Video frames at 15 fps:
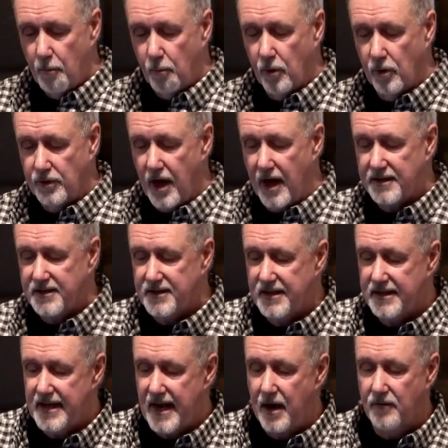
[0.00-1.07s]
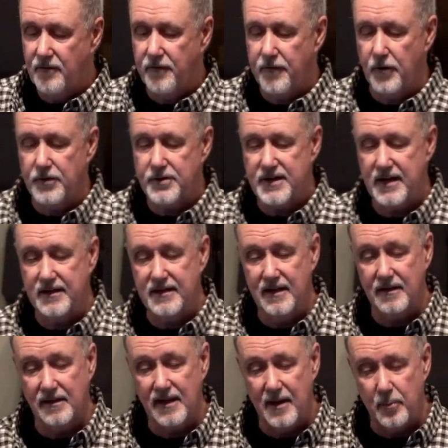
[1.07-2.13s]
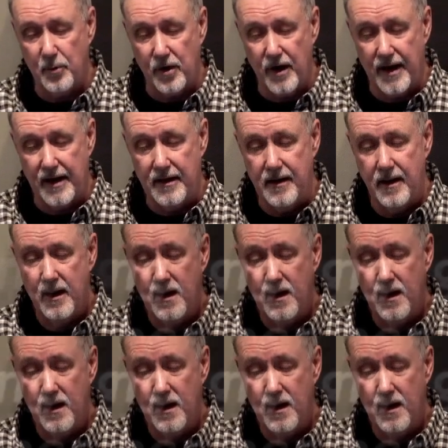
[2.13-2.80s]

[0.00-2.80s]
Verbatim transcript: will not sit down first and deliberate